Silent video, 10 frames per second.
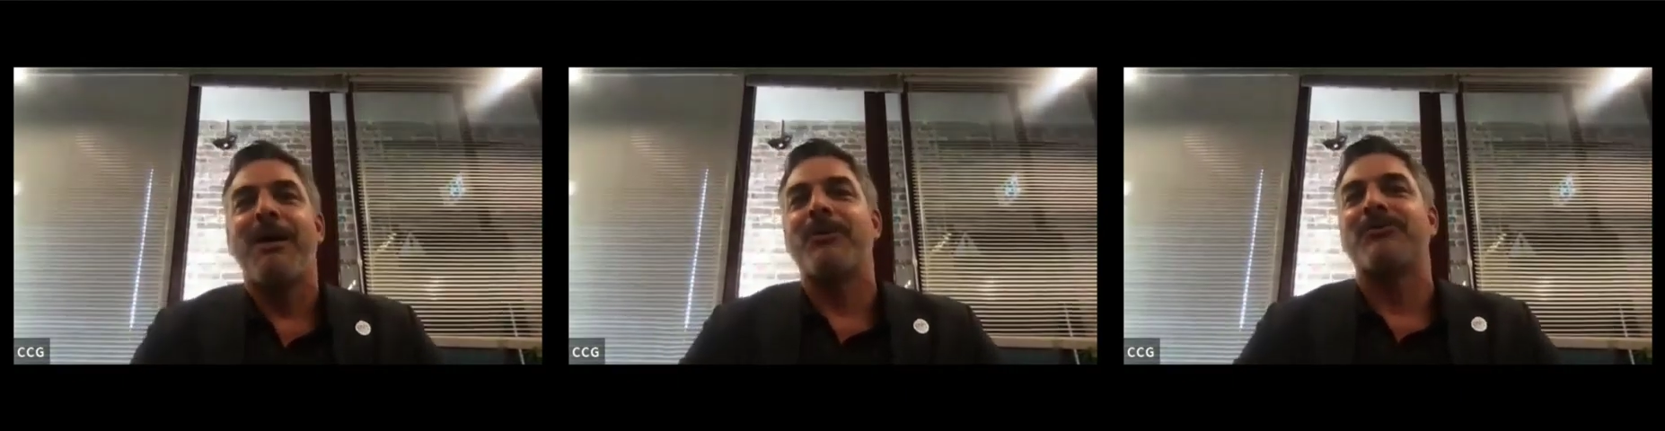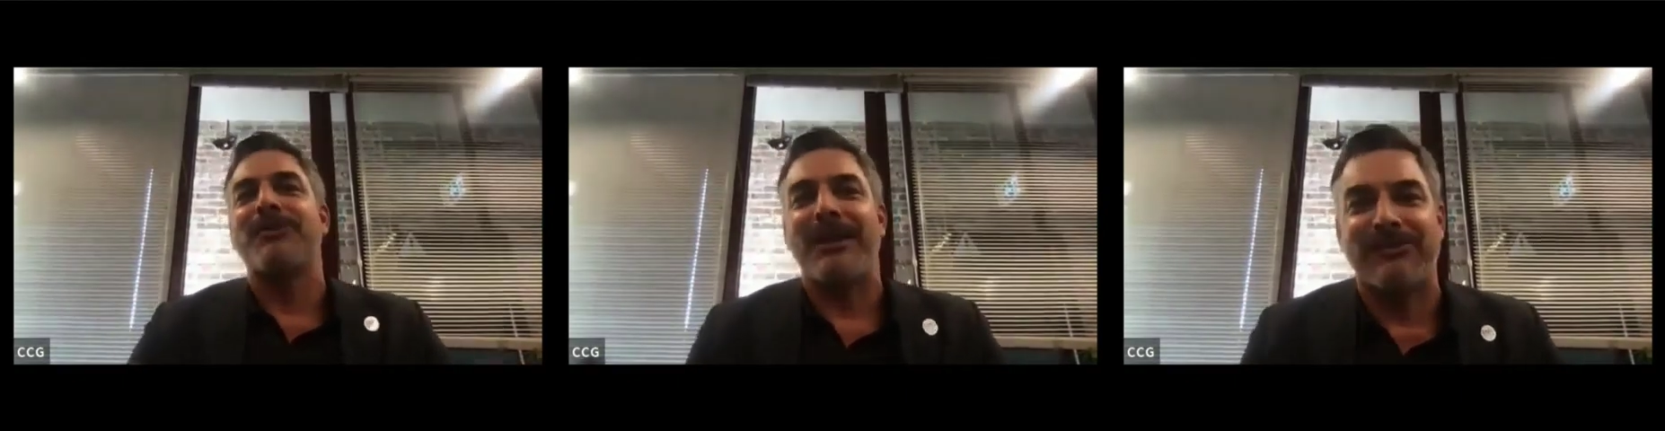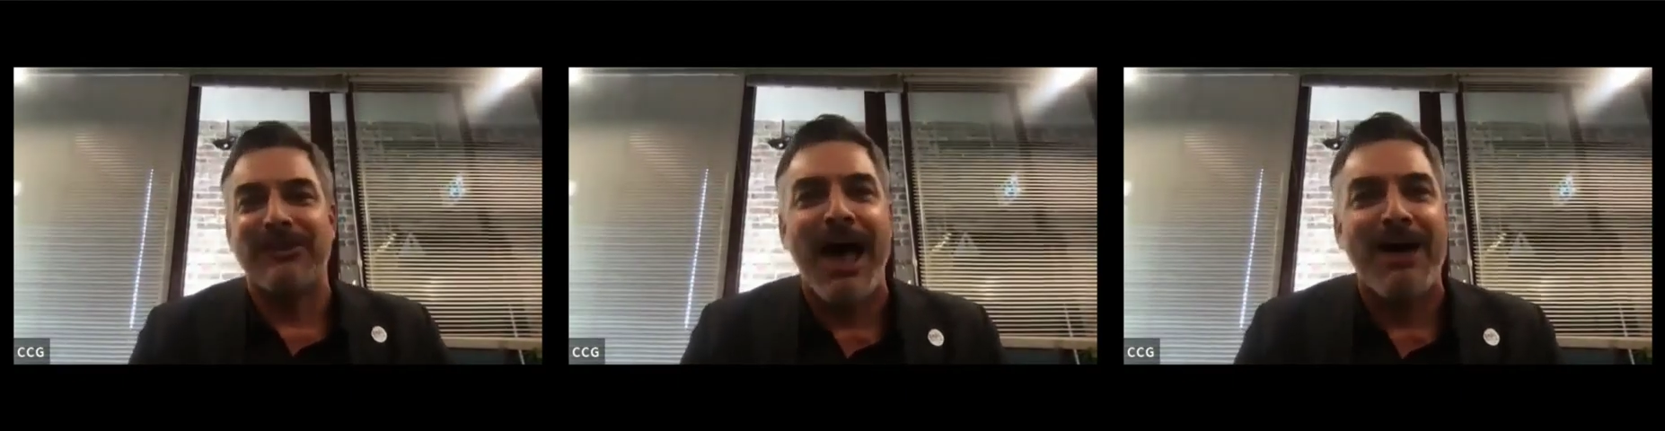
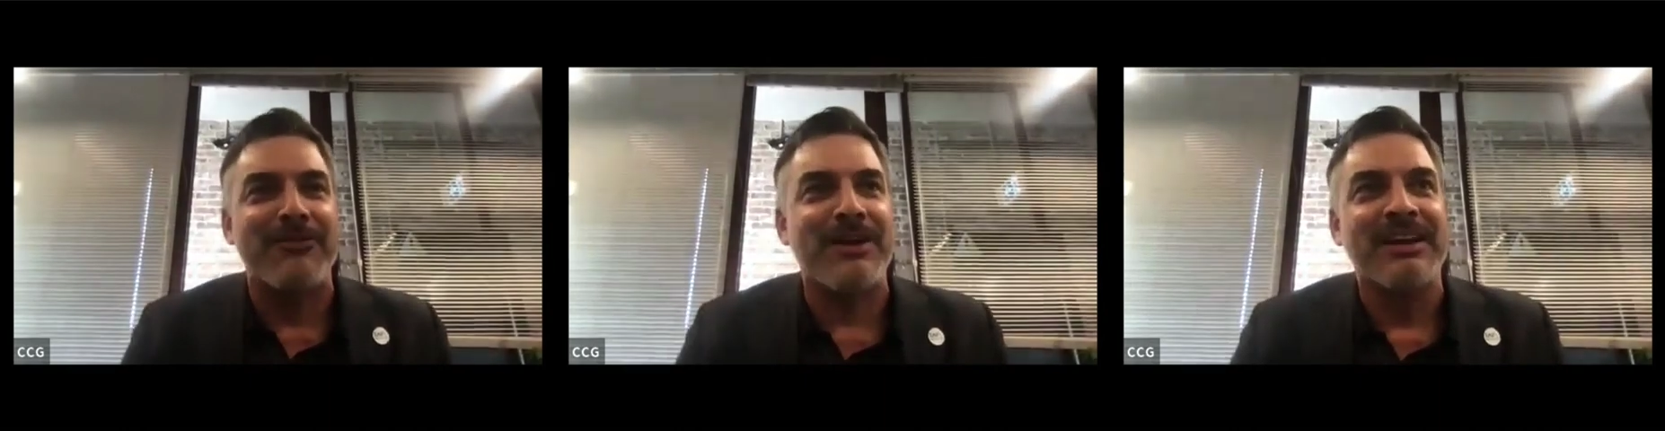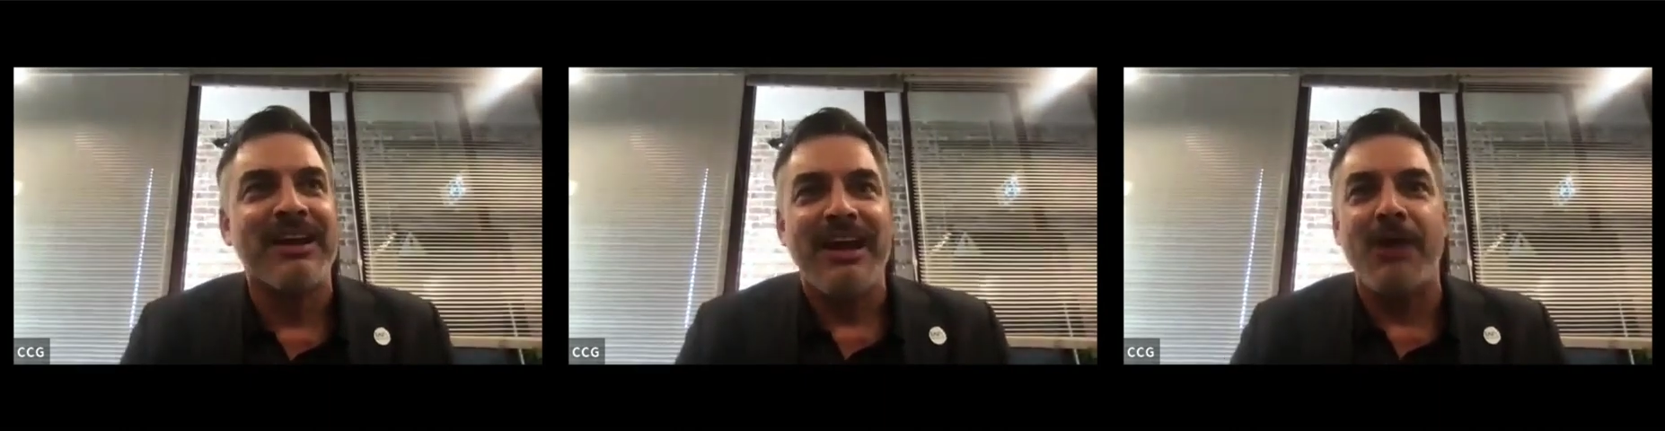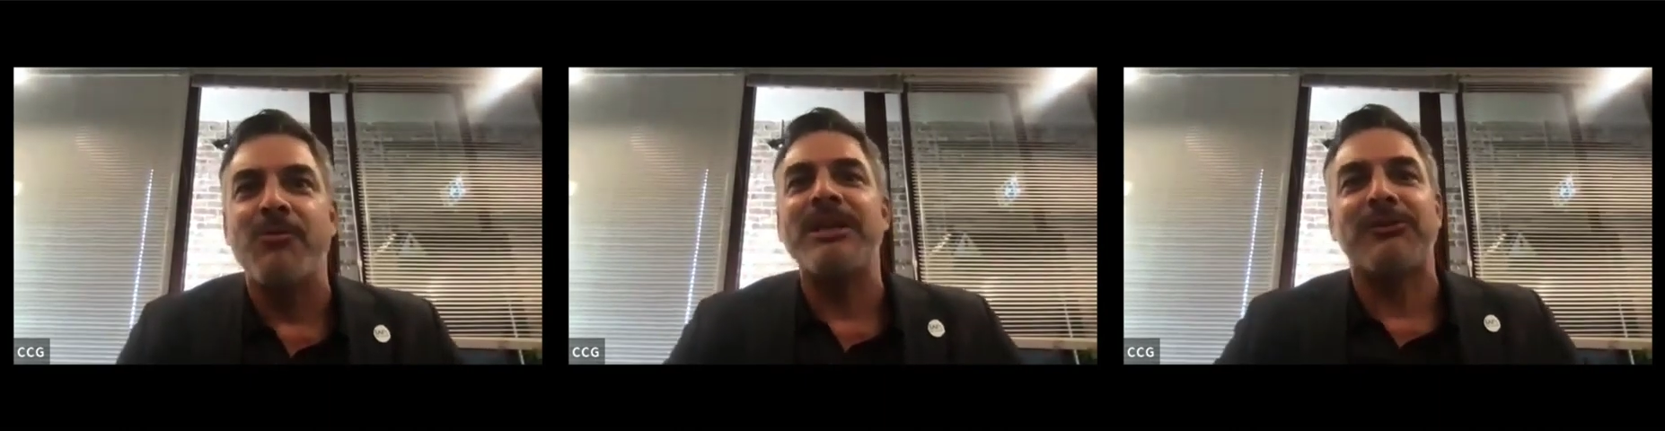SAF and
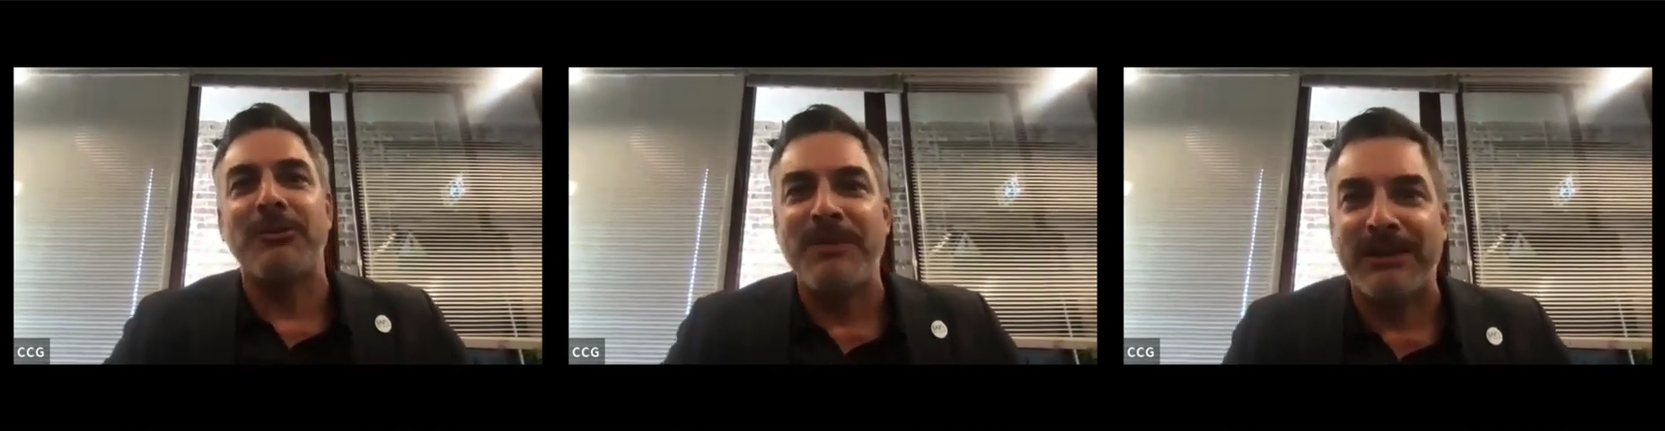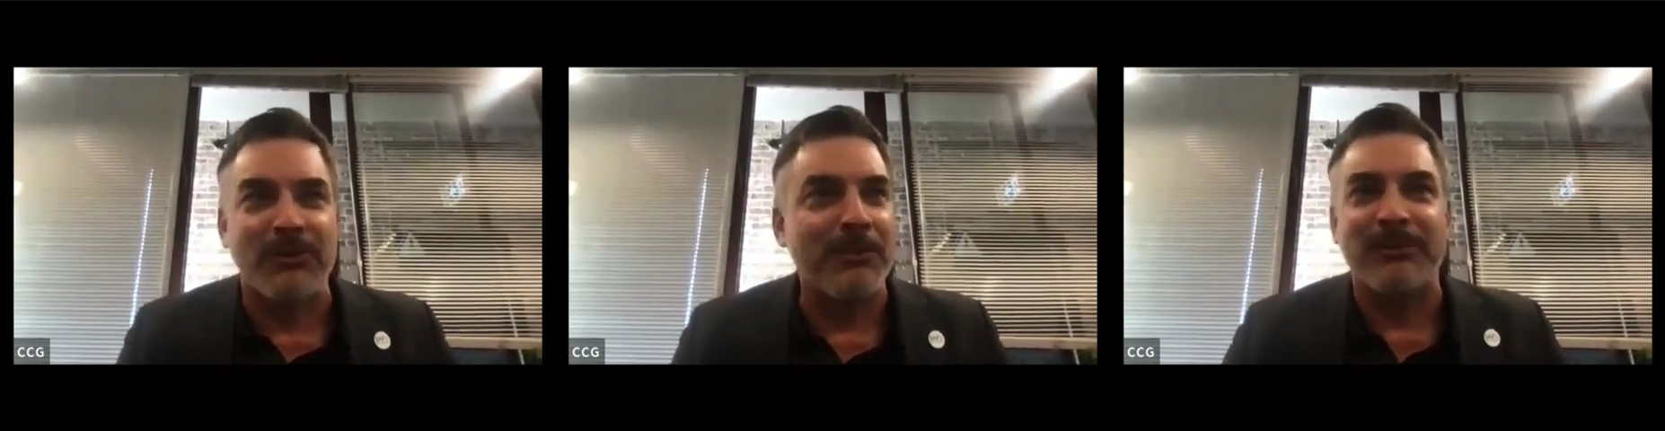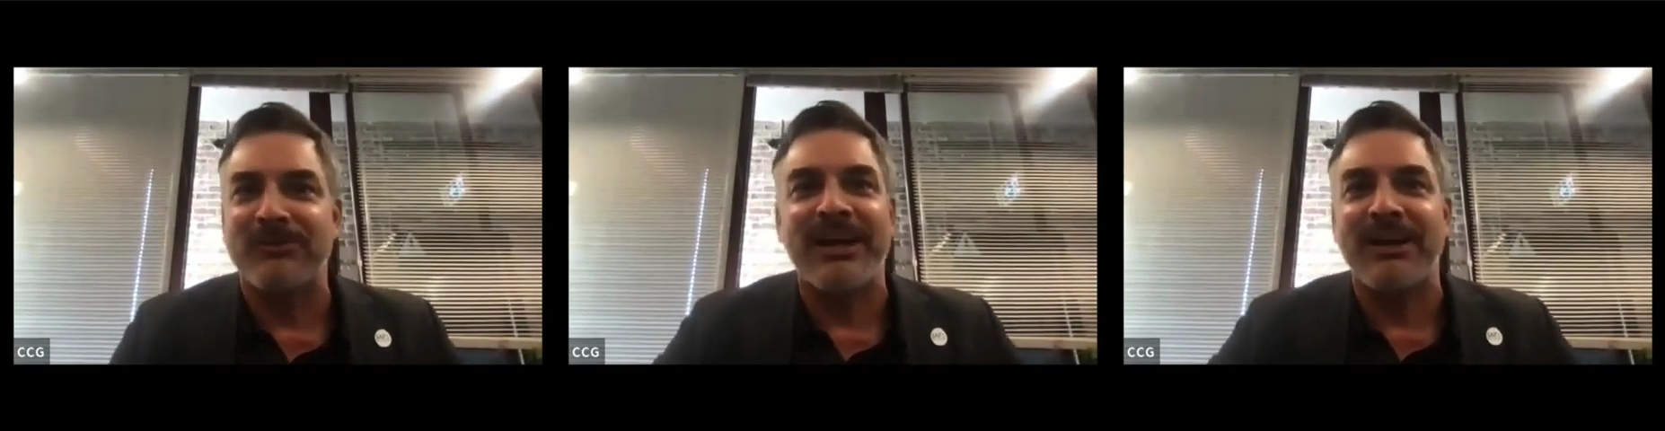we need to be at
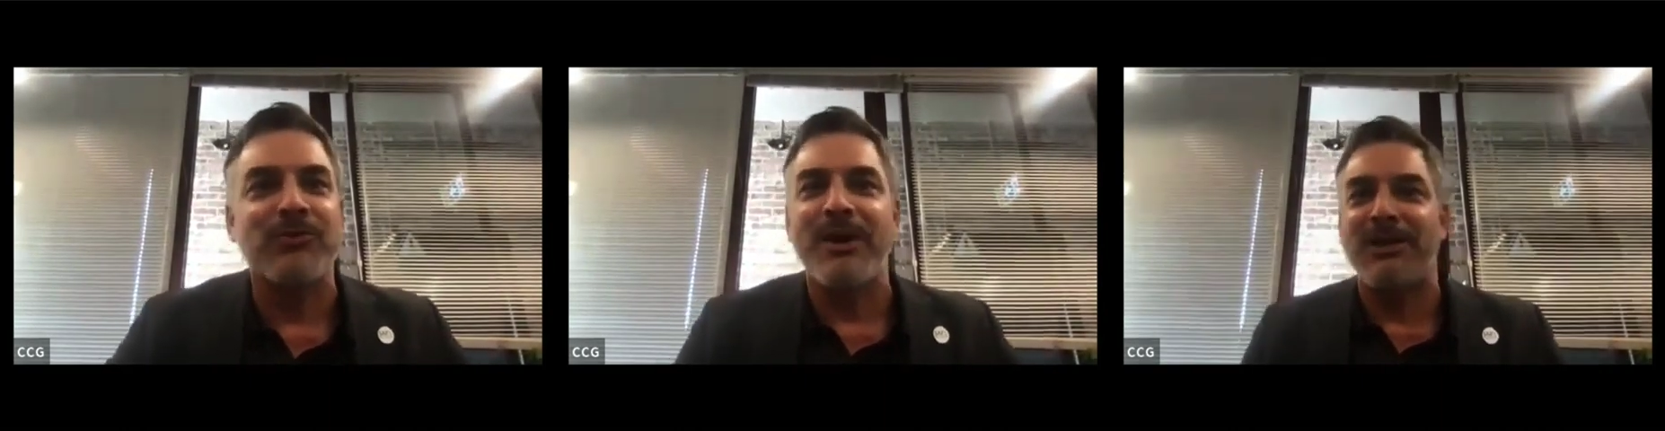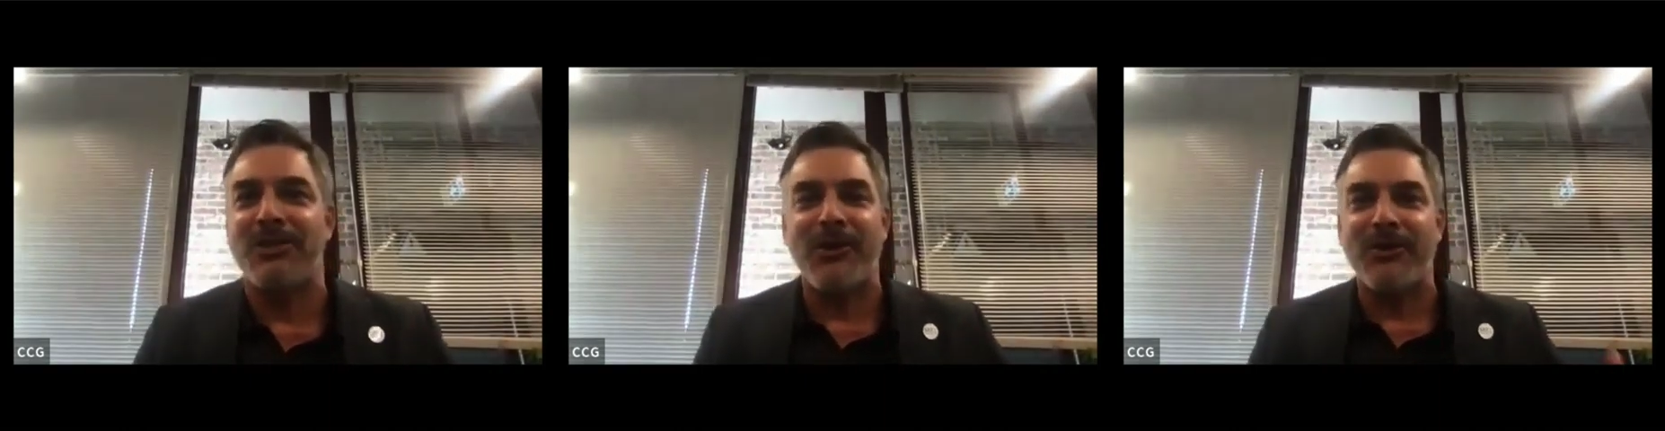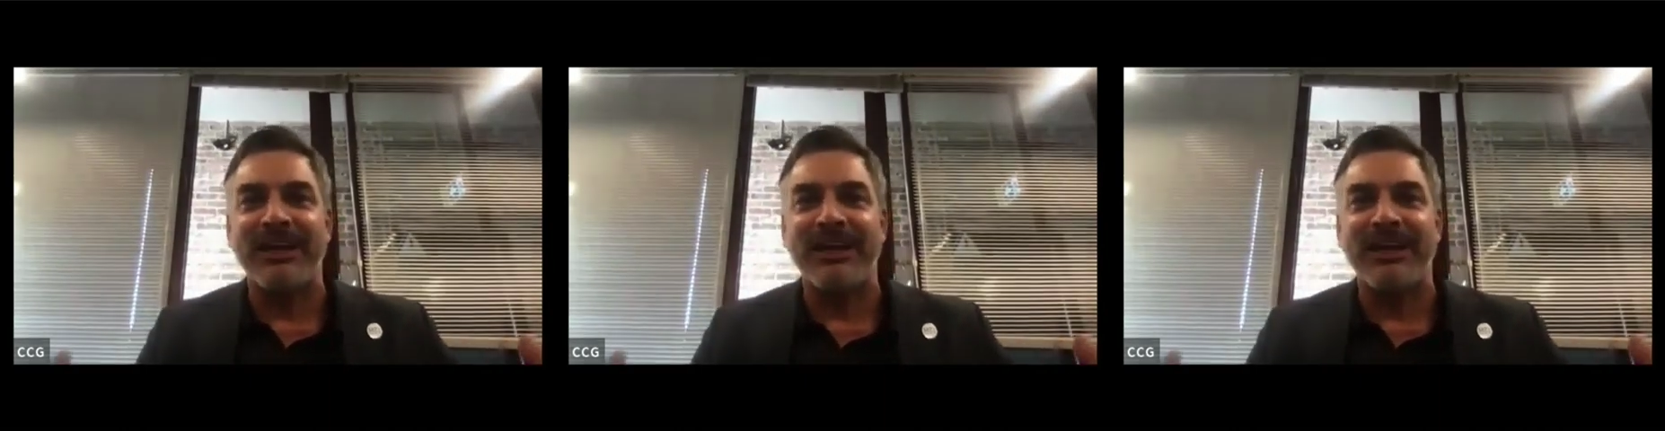2% in 2030.